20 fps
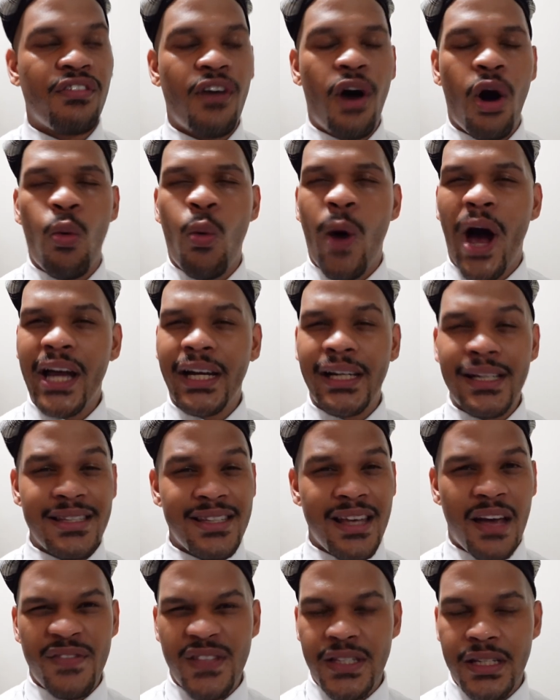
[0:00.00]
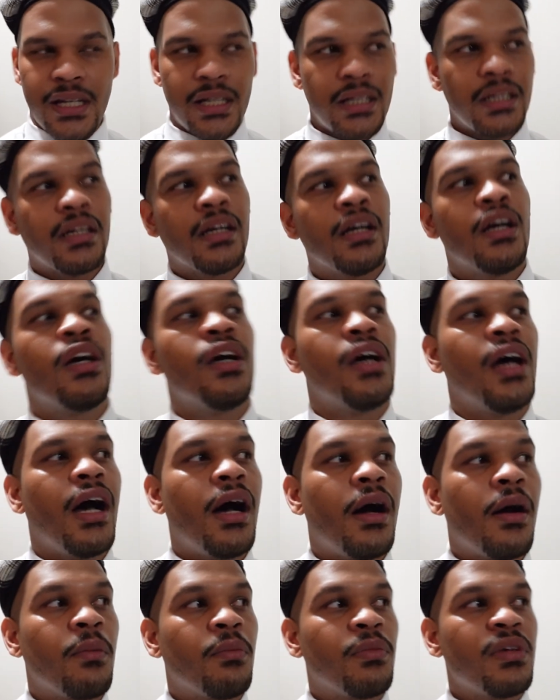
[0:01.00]
far winelands, I've seen,
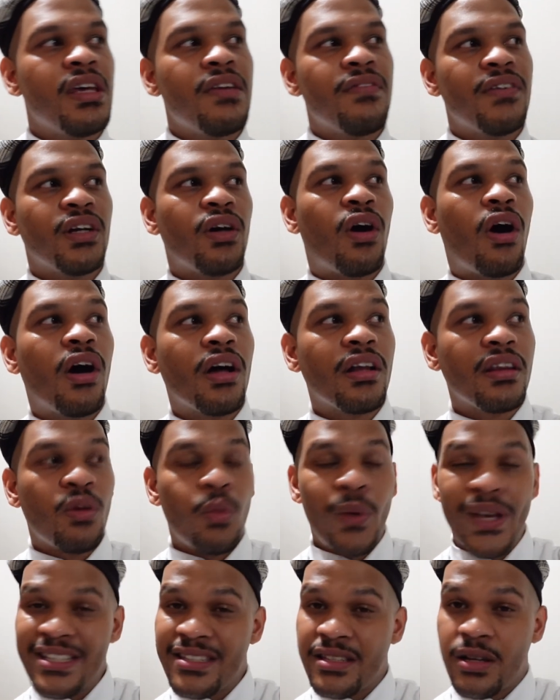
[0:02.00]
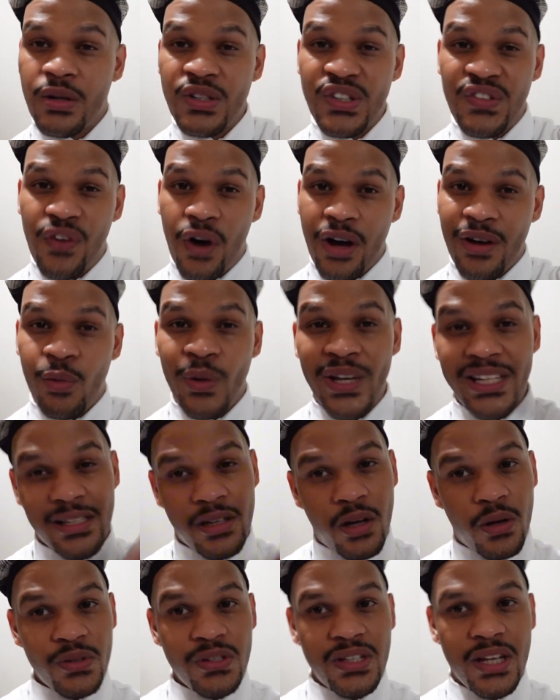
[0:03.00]
even on the West Coast, far West
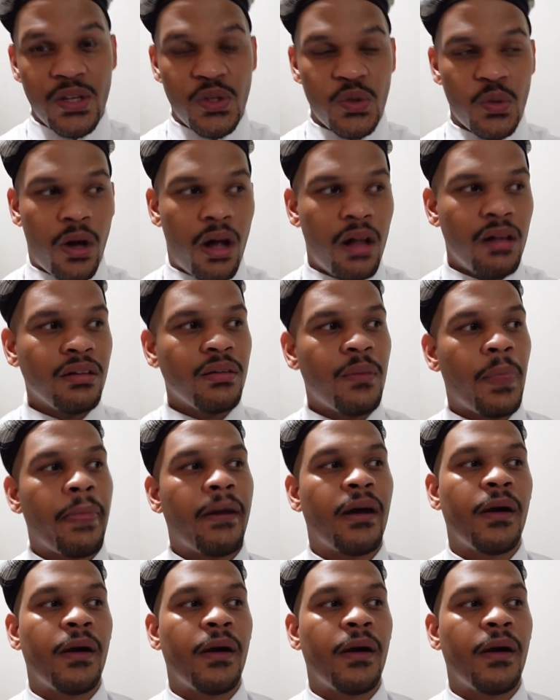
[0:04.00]
Coast as well.